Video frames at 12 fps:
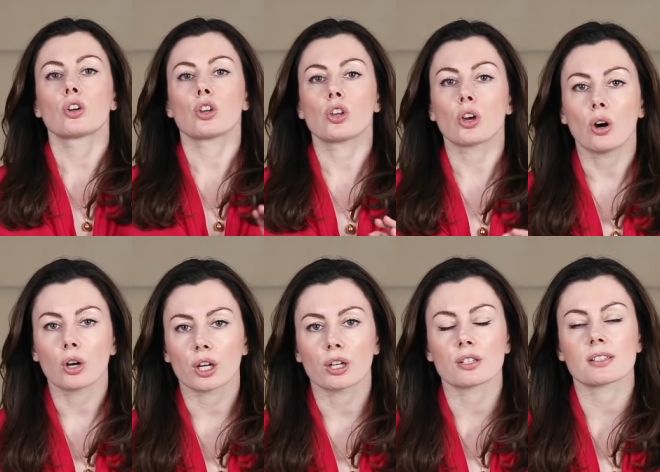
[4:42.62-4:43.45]

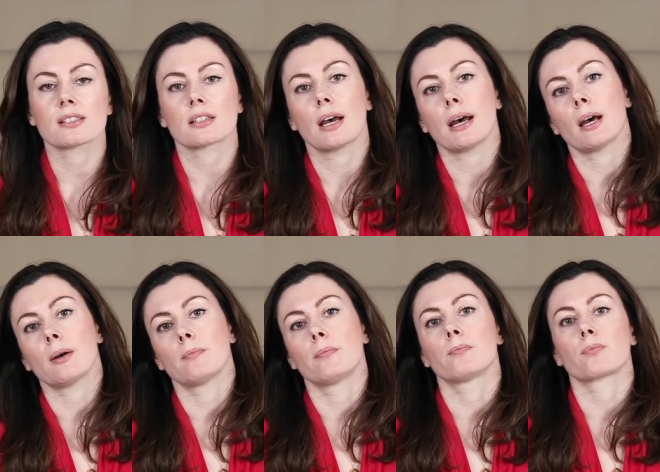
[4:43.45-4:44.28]
yogurt,
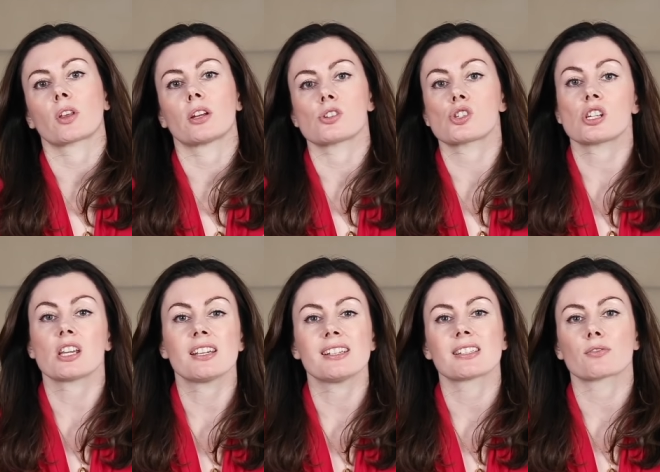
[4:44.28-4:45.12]
and
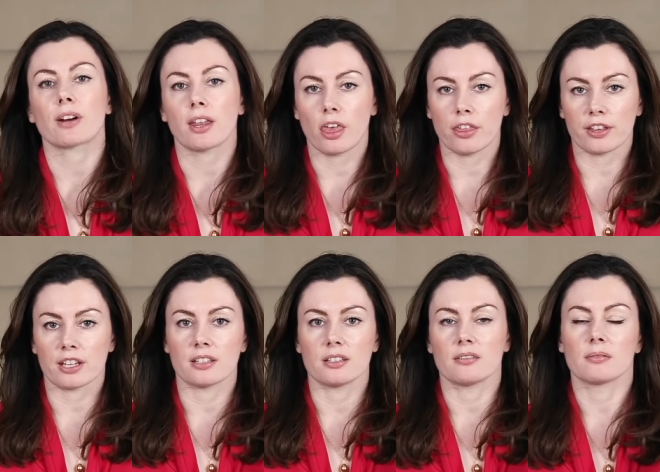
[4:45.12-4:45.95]
cheese rather
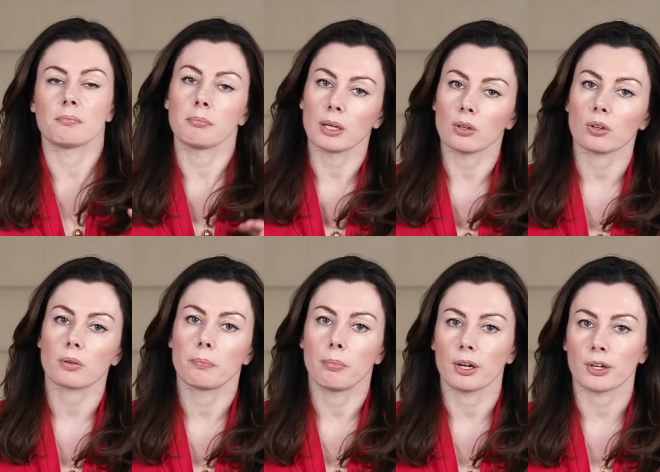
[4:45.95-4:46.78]
than
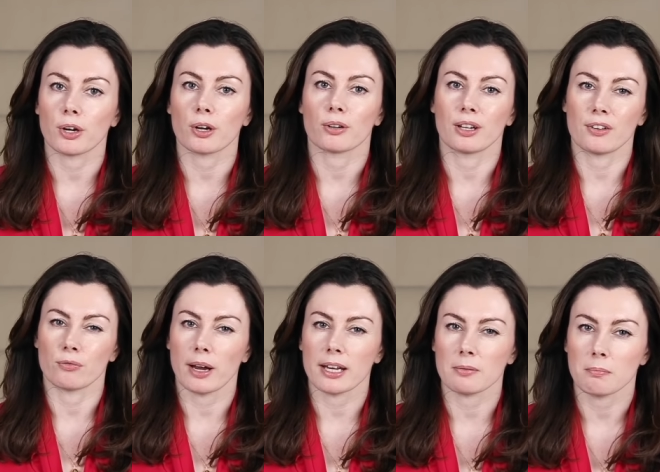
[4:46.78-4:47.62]
milk, butter, and
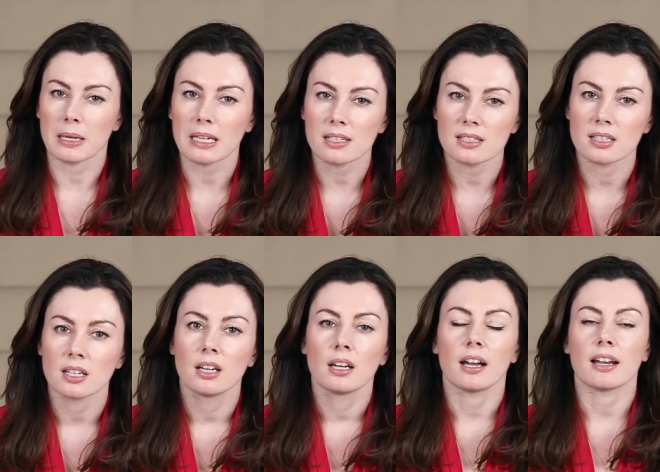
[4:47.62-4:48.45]
red meat
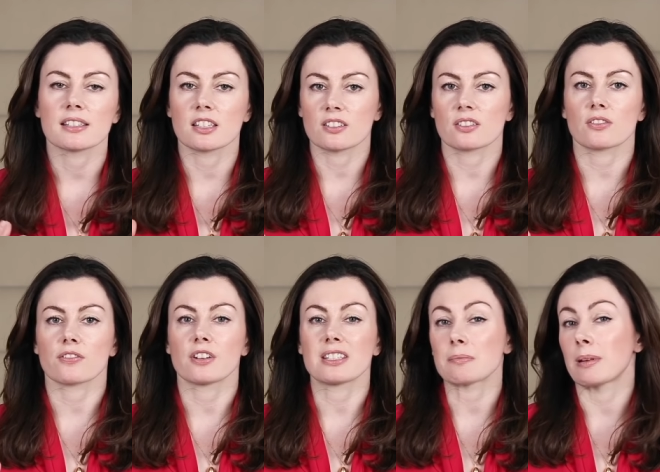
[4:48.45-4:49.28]
as the sort
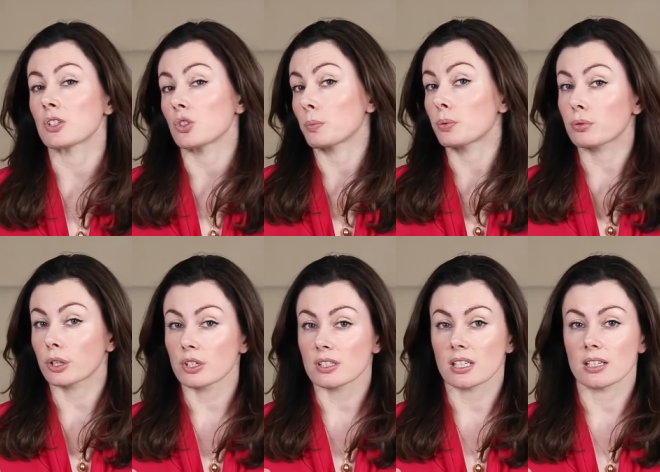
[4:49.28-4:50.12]
of fundamental
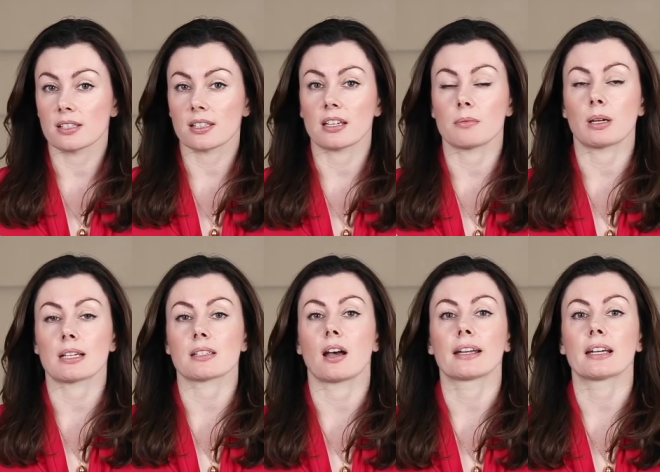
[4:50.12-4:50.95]
proteins in my
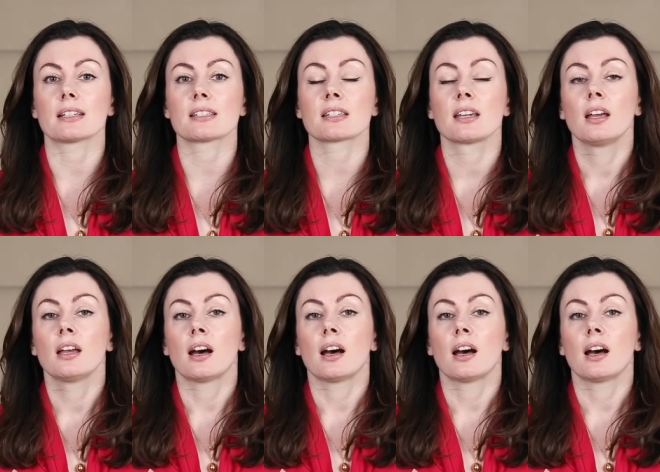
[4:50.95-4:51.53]
diet.